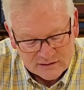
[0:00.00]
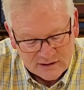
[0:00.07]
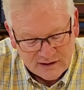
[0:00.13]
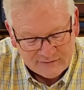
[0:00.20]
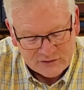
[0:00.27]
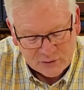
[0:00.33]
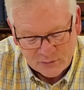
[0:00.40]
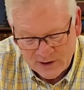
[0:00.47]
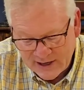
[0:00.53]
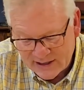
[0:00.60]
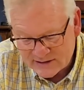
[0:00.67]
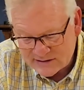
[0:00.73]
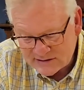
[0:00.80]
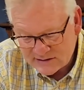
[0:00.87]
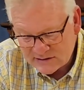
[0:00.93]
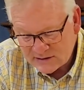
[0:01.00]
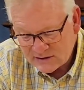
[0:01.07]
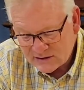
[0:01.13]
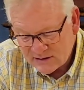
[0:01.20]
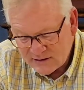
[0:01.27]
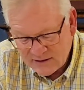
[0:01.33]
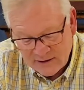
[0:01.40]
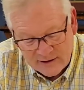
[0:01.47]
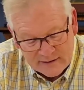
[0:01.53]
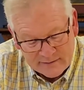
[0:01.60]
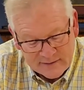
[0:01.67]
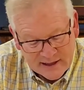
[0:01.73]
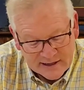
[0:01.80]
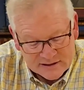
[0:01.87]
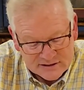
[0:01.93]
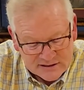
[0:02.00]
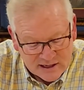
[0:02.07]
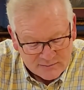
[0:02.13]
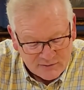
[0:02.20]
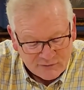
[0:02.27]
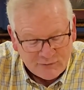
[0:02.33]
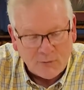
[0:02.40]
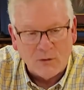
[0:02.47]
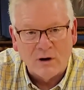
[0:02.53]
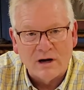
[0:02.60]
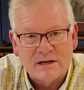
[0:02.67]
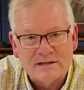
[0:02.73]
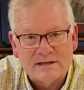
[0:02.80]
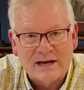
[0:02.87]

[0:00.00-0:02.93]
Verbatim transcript: of the race that is set before us.